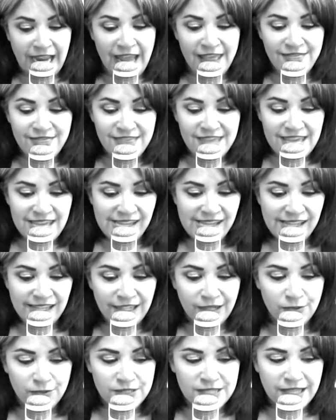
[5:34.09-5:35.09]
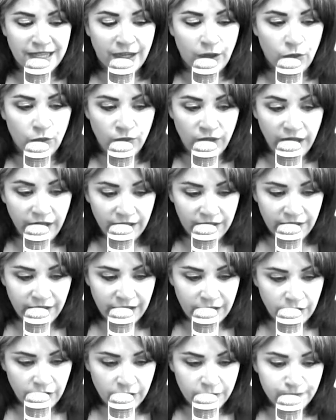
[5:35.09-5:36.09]
And then it was like a week
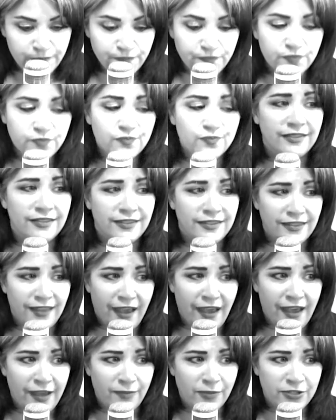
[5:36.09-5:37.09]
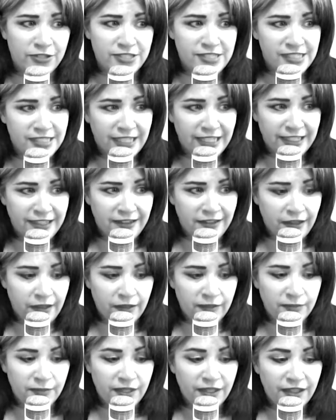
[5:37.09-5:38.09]
later, that person ended
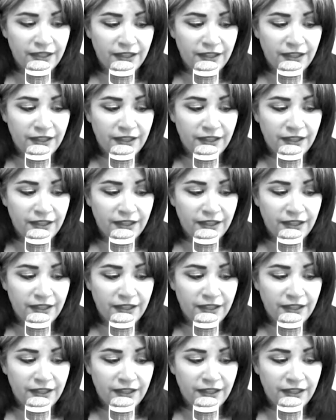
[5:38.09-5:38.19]
up